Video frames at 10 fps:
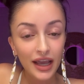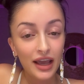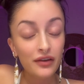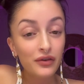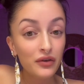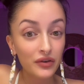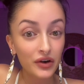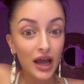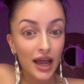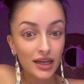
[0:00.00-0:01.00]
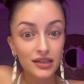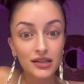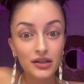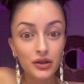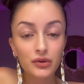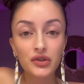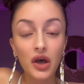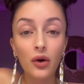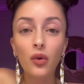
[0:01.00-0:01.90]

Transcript: if you feel guided to do so,